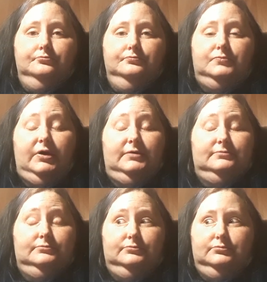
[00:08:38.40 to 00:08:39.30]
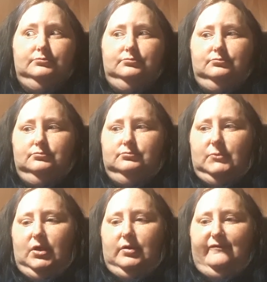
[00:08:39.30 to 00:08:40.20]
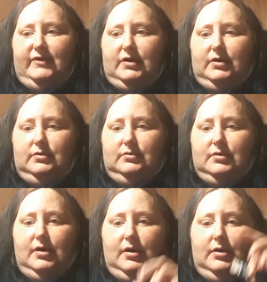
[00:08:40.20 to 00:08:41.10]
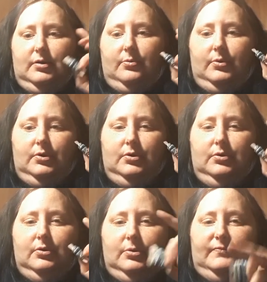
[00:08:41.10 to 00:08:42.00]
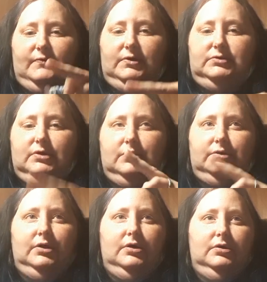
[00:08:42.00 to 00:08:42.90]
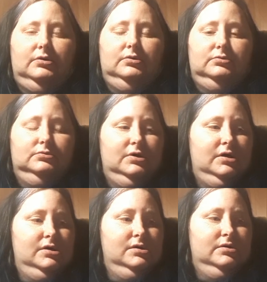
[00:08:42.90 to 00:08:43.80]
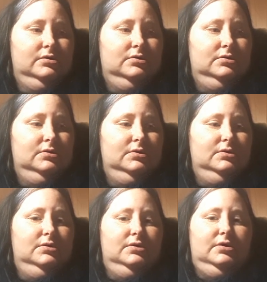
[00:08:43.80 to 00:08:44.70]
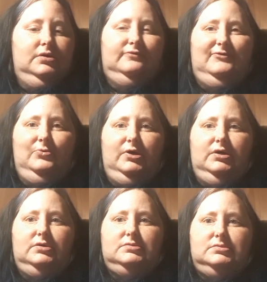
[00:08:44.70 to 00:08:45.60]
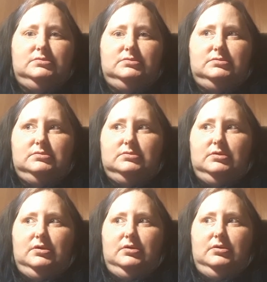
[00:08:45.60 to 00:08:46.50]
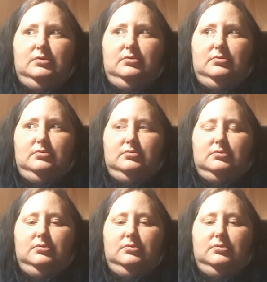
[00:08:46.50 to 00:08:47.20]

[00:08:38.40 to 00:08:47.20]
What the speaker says: But enough of that. I will hopefully talk to y'all in a few weeks, and